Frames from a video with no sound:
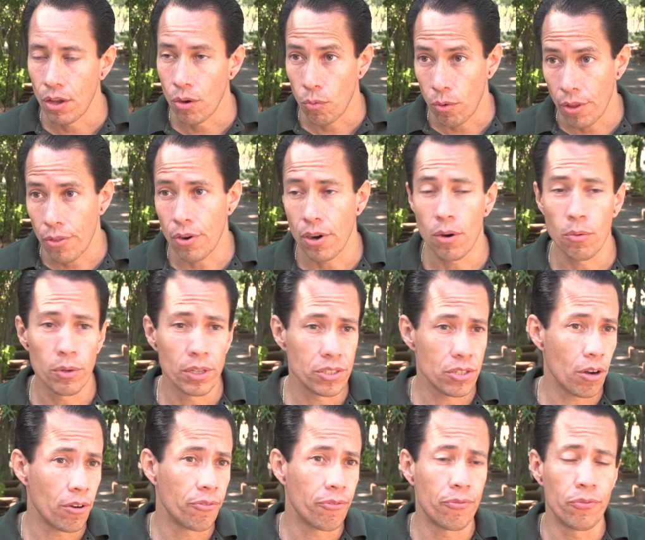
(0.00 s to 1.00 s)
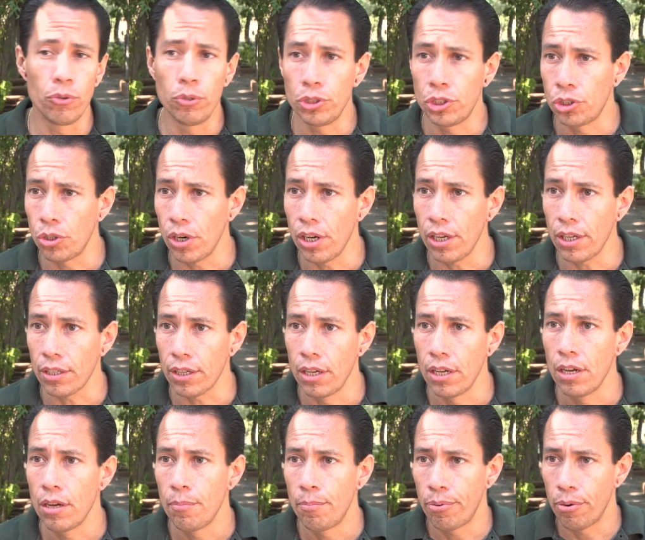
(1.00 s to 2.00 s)
whether it was our food truck
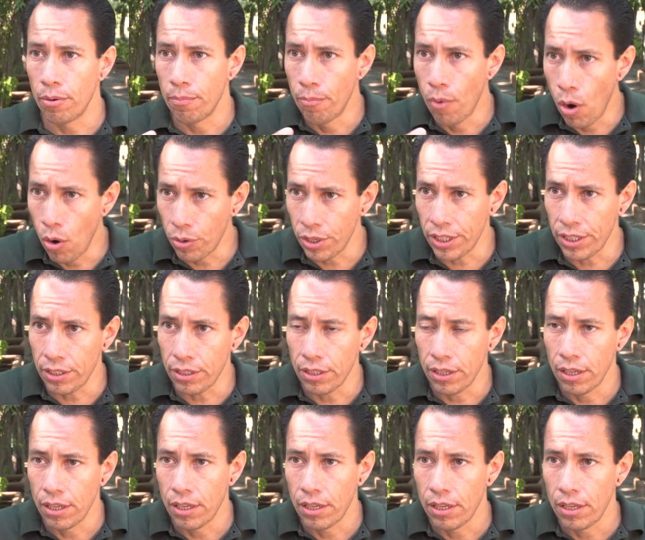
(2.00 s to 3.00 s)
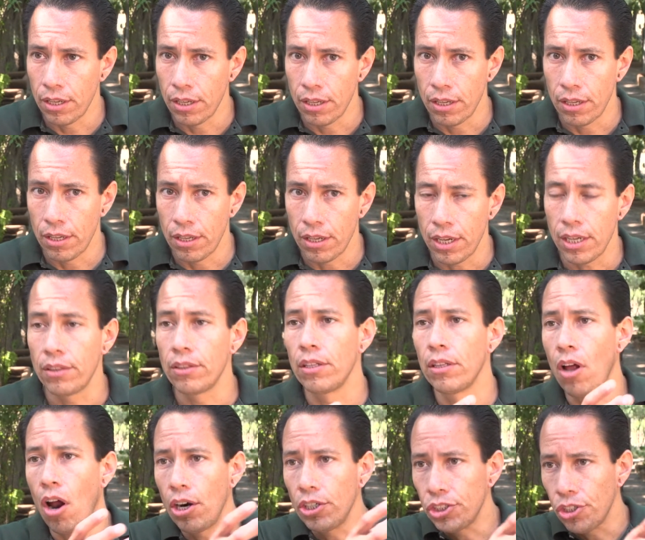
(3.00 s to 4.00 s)
promoting in the
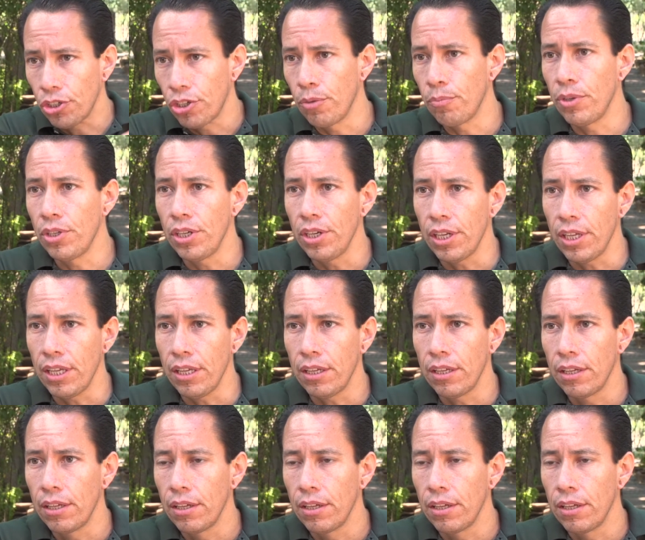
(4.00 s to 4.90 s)
larger community.